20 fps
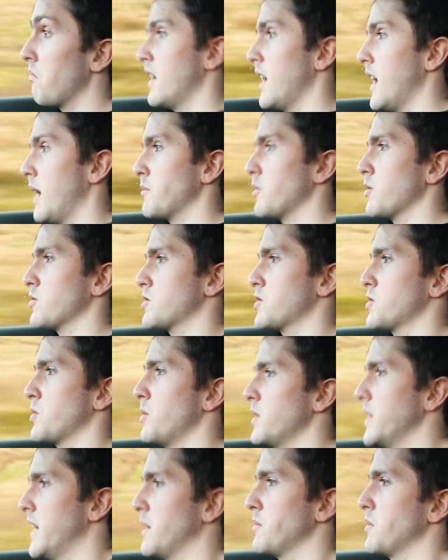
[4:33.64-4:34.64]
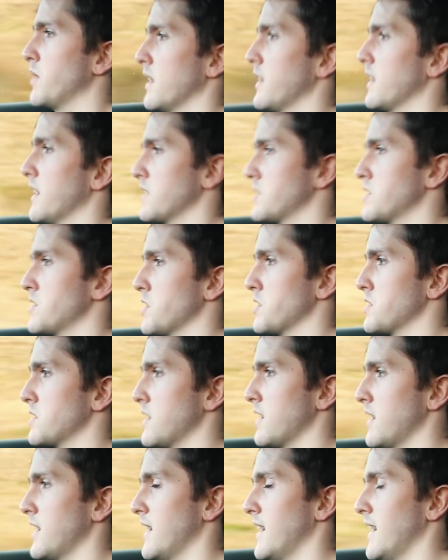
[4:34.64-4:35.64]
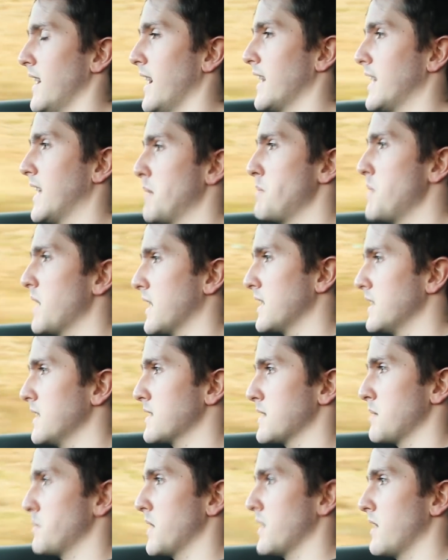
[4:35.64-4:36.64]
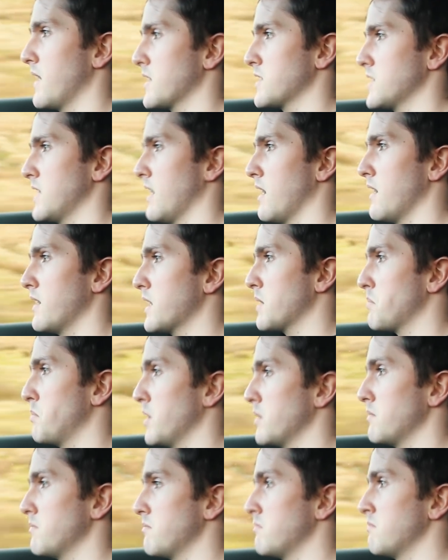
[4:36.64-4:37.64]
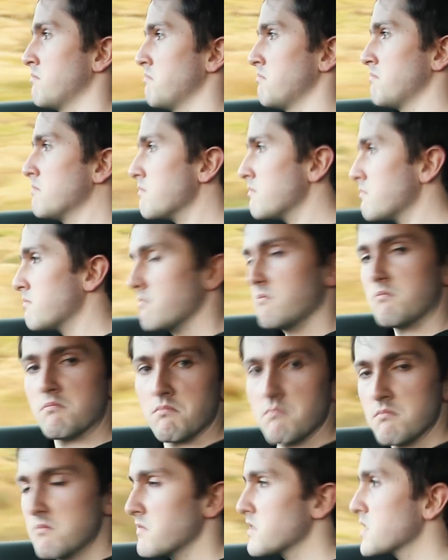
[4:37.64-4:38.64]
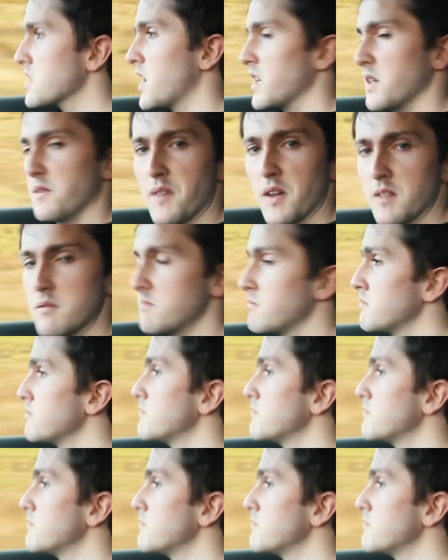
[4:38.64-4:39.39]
I'm not sure yet whether that's just a gimmick and it's something I actually like, but it's kind of fun.